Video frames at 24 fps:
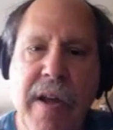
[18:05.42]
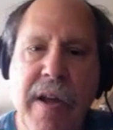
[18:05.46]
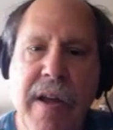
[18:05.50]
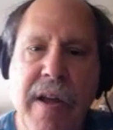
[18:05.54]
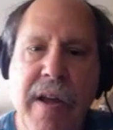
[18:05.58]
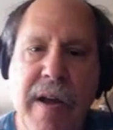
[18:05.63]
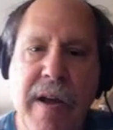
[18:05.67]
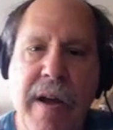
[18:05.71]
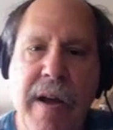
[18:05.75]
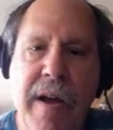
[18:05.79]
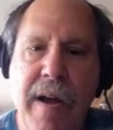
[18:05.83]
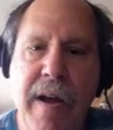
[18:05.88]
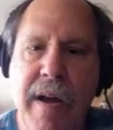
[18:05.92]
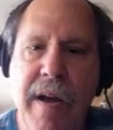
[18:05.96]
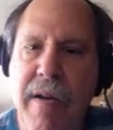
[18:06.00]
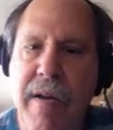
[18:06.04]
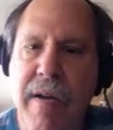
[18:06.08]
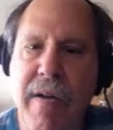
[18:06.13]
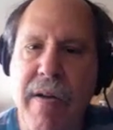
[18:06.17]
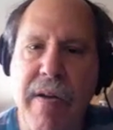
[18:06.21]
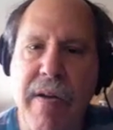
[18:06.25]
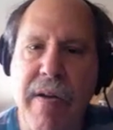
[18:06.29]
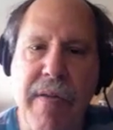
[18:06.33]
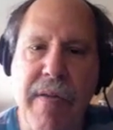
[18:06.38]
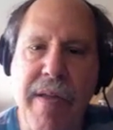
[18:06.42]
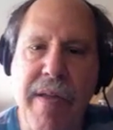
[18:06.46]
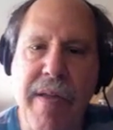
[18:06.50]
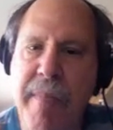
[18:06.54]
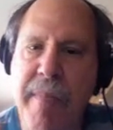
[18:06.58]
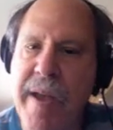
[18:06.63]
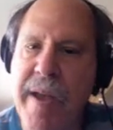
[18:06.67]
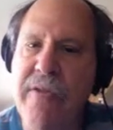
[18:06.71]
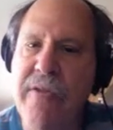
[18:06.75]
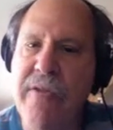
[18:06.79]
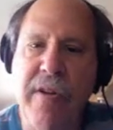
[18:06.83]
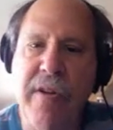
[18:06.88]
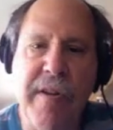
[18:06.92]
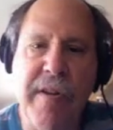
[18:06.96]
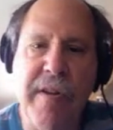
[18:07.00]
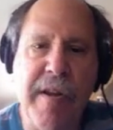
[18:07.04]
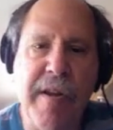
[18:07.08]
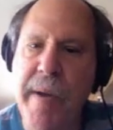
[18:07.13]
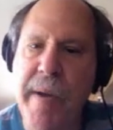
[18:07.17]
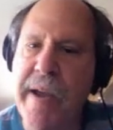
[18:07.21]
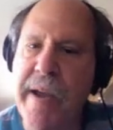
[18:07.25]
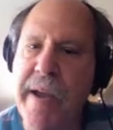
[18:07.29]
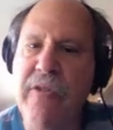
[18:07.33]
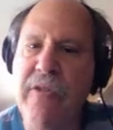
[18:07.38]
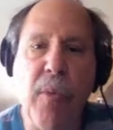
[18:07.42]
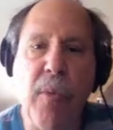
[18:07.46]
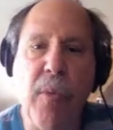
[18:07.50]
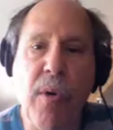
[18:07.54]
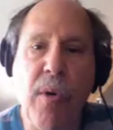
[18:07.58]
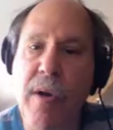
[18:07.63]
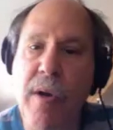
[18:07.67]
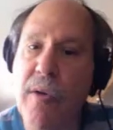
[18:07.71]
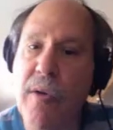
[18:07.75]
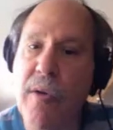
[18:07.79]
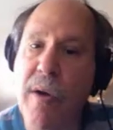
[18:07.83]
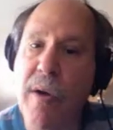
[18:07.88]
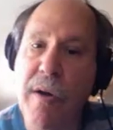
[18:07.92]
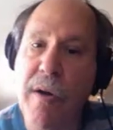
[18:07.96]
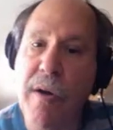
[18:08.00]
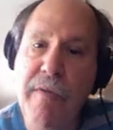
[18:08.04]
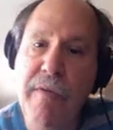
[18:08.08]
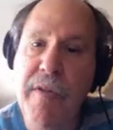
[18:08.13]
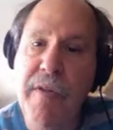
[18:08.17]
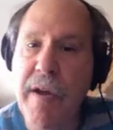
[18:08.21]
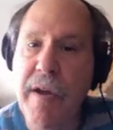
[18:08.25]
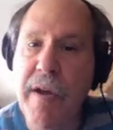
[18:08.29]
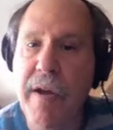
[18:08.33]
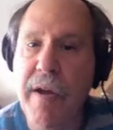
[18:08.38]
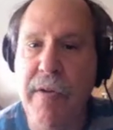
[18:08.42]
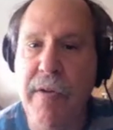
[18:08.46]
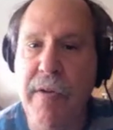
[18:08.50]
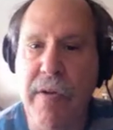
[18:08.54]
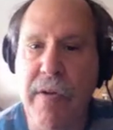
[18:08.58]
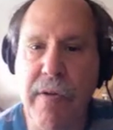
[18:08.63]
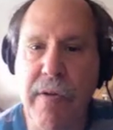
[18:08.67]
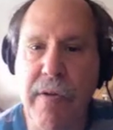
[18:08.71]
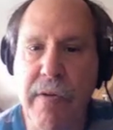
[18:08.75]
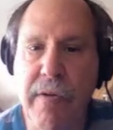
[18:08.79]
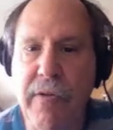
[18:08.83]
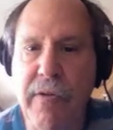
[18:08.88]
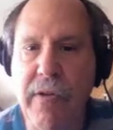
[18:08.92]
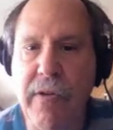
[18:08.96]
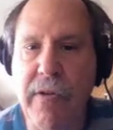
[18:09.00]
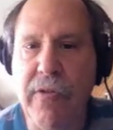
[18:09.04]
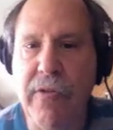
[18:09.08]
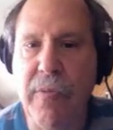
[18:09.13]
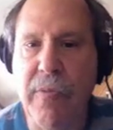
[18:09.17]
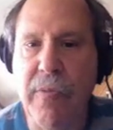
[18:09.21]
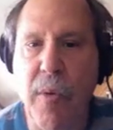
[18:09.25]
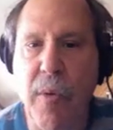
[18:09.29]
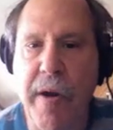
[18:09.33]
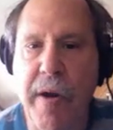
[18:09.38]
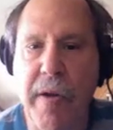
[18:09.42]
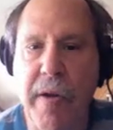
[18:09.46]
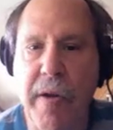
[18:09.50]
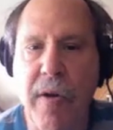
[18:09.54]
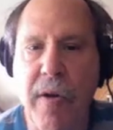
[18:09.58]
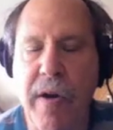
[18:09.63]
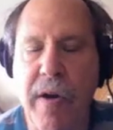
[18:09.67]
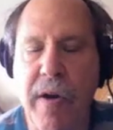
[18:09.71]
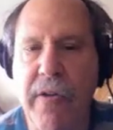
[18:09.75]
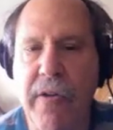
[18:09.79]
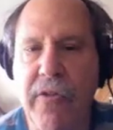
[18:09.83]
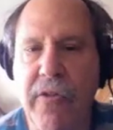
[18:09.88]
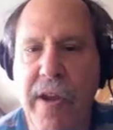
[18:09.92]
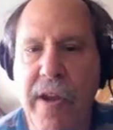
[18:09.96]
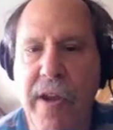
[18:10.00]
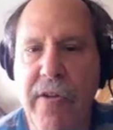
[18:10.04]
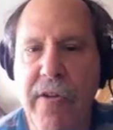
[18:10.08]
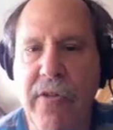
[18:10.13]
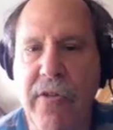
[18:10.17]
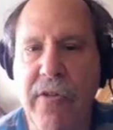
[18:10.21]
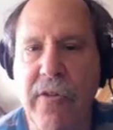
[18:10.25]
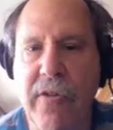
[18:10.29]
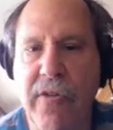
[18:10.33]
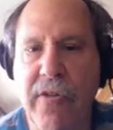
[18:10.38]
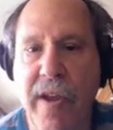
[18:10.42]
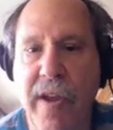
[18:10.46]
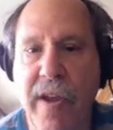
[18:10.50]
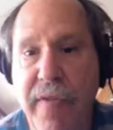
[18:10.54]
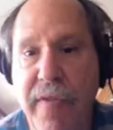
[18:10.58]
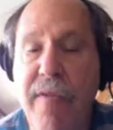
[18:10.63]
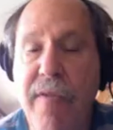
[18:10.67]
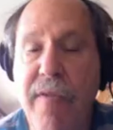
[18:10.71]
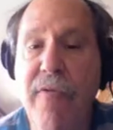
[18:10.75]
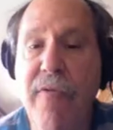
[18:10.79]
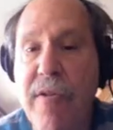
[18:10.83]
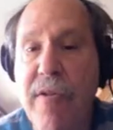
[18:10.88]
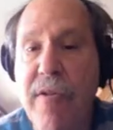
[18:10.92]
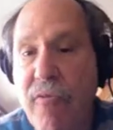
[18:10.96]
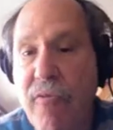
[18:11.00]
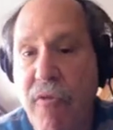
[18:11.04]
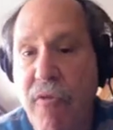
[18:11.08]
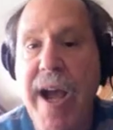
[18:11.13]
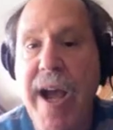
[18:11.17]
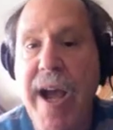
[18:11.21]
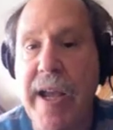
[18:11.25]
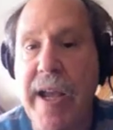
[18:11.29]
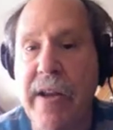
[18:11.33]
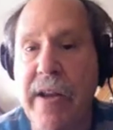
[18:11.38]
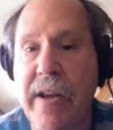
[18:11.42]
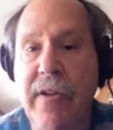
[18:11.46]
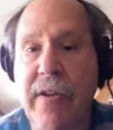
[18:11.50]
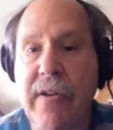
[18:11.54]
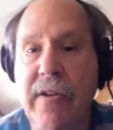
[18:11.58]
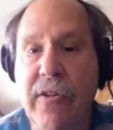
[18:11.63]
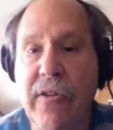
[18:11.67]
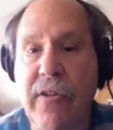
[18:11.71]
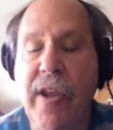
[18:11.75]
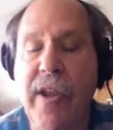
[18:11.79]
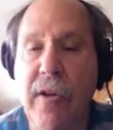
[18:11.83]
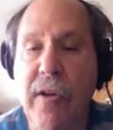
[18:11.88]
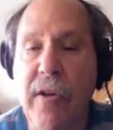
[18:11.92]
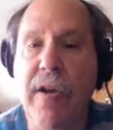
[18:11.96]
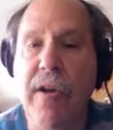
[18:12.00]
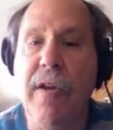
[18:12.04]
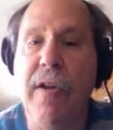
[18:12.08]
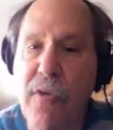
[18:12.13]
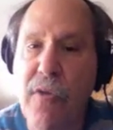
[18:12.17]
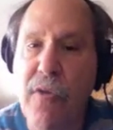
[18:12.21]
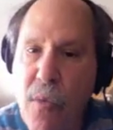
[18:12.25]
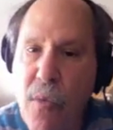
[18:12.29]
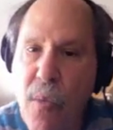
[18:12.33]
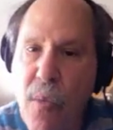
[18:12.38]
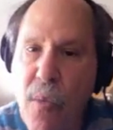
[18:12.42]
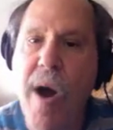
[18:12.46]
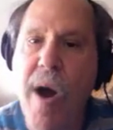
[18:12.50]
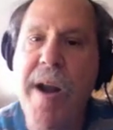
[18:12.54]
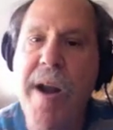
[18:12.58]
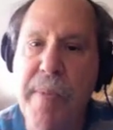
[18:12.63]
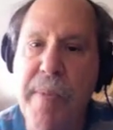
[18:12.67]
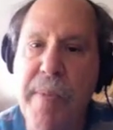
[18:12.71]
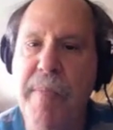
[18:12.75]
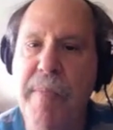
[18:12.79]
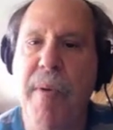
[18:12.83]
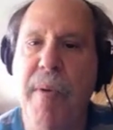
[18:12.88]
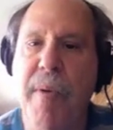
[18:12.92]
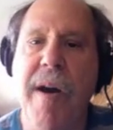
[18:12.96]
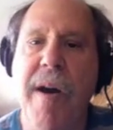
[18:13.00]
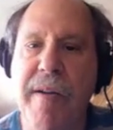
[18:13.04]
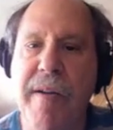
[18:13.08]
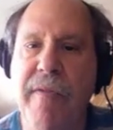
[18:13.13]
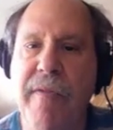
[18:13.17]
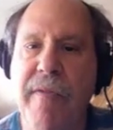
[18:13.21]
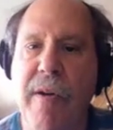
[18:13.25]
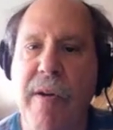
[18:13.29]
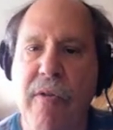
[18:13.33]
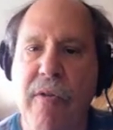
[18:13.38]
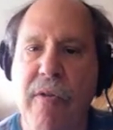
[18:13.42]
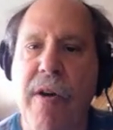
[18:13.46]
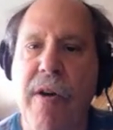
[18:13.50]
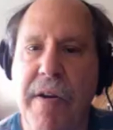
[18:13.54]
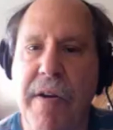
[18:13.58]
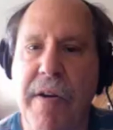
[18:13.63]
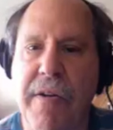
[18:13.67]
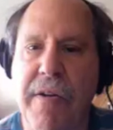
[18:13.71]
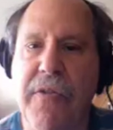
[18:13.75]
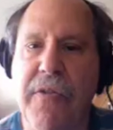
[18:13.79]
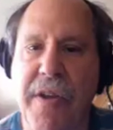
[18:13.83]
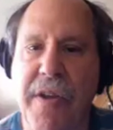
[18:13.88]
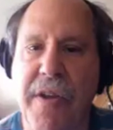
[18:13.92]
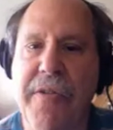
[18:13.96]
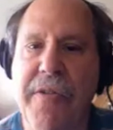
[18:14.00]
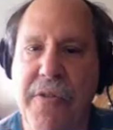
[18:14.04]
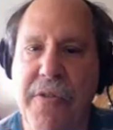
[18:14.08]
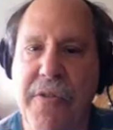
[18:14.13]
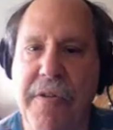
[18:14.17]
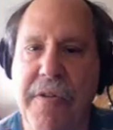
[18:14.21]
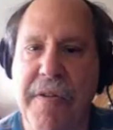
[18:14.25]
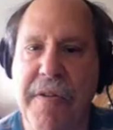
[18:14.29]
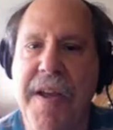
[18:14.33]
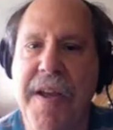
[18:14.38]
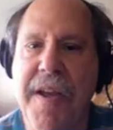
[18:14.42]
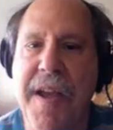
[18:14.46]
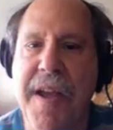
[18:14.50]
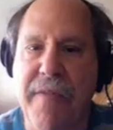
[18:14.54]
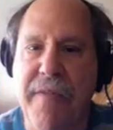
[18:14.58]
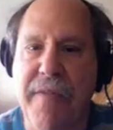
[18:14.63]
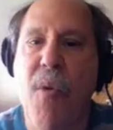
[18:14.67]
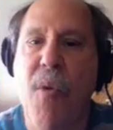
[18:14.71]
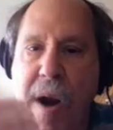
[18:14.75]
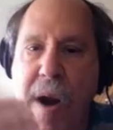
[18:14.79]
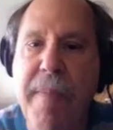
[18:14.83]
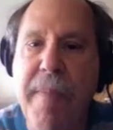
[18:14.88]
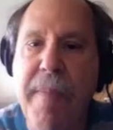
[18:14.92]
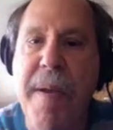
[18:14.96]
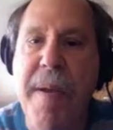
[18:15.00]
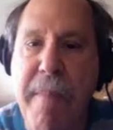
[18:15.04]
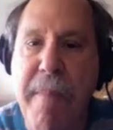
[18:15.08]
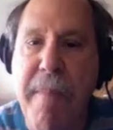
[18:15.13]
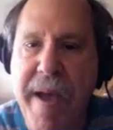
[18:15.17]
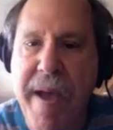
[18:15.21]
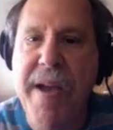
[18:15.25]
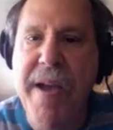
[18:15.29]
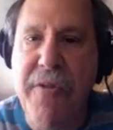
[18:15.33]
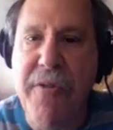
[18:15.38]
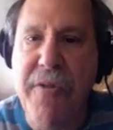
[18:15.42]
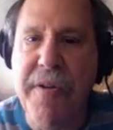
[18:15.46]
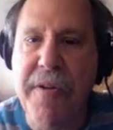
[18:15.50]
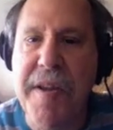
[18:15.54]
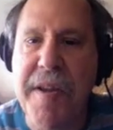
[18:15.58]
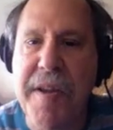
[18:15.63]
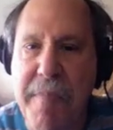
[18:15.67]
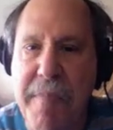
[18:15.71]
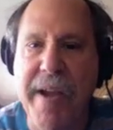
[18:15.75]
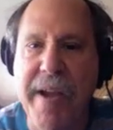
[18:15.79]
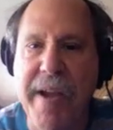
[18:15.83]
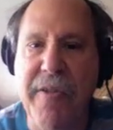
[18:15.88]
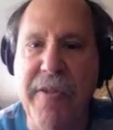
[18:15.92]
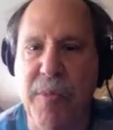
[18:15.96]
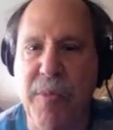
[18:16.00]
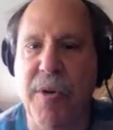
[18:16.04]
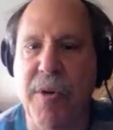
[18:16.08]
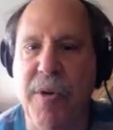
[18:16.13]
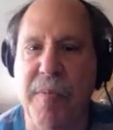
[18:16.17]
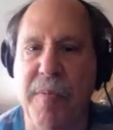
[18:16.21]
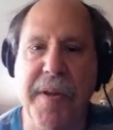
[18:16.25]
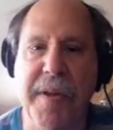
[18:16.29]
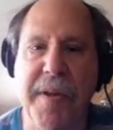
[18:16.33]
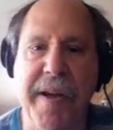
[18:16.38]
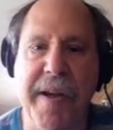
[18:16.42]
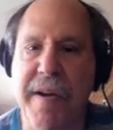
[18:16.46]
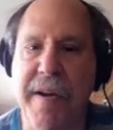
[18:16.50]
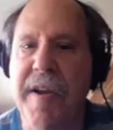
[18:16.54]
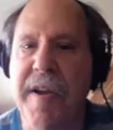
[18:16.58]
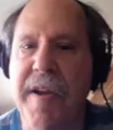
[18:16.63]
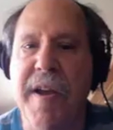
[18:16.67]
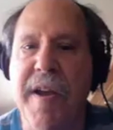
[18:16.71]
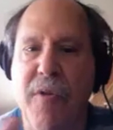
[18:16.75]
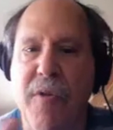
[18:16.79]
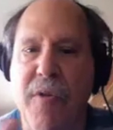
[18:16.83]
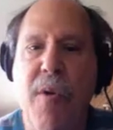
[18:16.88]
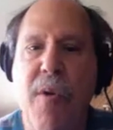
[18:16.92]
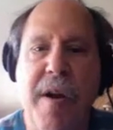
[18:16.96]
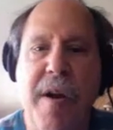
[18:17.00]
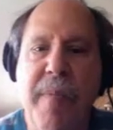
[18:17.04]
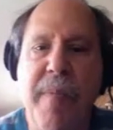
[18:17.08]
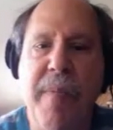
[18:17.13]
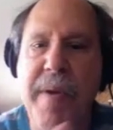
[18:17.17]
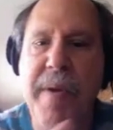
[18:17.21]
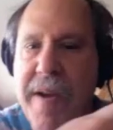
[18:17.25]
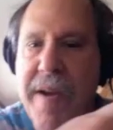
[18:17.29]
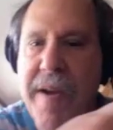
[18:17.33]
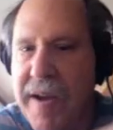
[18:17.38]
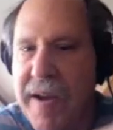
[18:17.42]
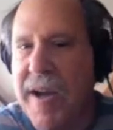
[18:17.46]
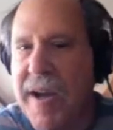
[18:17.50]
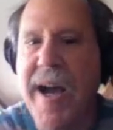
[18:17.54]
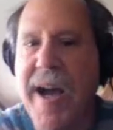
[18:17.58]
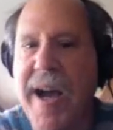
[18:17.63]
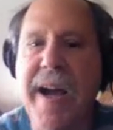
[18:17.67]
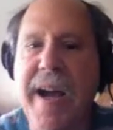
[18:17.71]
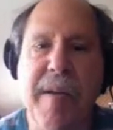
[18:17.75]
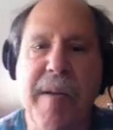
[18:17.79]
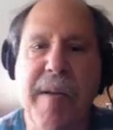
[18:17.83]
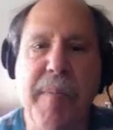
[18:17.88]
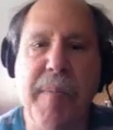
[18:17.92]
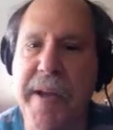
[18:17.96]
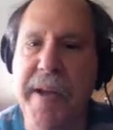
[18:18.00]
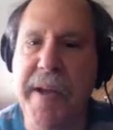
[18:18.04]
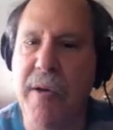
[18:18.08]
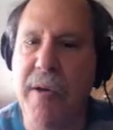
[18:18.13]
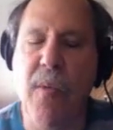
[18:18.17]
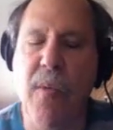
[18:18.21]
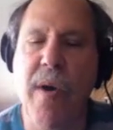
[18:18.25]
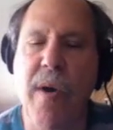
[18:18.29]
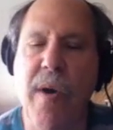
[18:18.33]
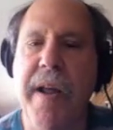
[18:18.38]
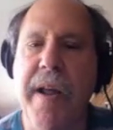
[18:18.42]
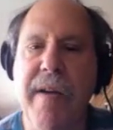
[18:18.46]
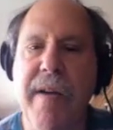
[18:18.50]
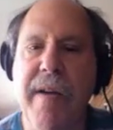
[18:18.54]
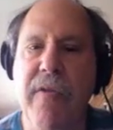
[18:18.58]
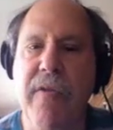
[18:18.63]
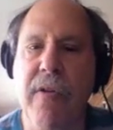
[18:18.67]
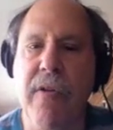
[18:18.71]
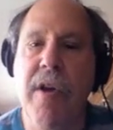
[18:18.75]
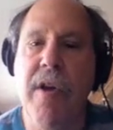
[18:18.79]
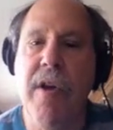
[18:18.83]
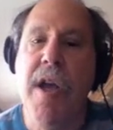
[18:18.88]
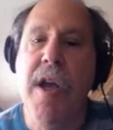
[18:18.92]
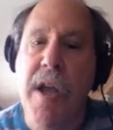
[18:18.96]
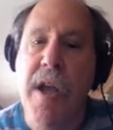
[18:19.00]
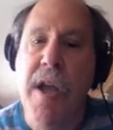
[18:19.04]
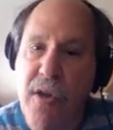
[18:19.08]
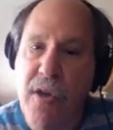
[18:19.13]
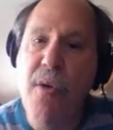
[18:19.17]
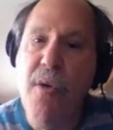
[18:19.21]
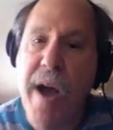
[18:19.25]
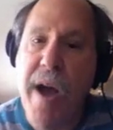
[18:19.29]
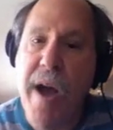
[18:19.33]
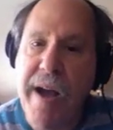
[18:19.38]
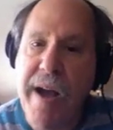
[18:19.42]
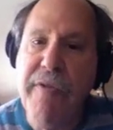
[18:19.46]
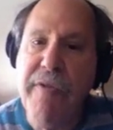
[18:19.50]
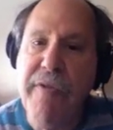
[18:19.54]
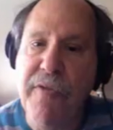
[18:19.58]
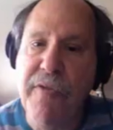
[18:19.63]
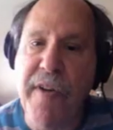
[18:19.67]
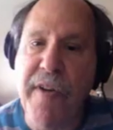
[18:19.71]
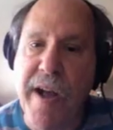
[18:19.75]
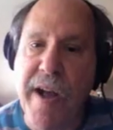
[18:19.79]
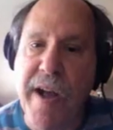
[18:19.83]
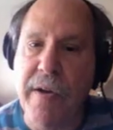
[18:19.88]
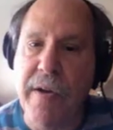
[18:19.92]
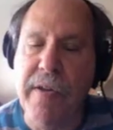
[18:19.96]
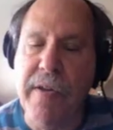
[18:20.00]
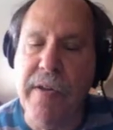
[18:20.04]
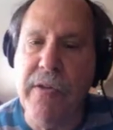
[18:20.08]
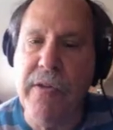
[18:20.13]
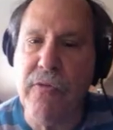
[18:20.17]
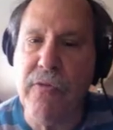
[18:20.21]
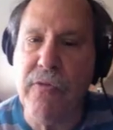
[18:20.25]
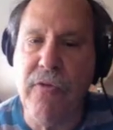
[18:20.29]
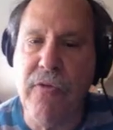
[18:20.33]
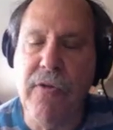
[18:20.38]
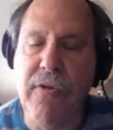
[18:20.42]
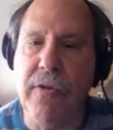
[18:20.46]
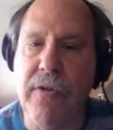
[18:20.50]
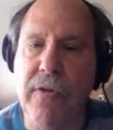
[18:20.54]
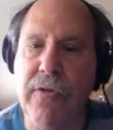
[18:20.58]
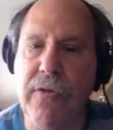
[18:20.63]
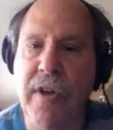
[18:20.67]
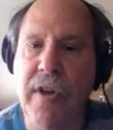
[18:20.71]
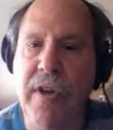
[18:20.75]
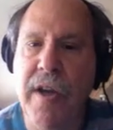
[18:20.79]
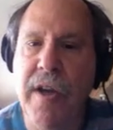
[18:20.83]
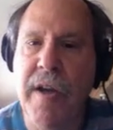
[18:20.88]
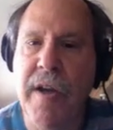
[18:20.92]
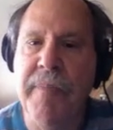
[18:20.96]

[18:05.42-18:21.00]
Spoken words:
that Major League Baseball, all of the other sporting organizations have every right to say, look, if you want to be part of our organization, if you want to be a Major League Baseball player, you want to be a hockey player, whatever, you have to follow these rules.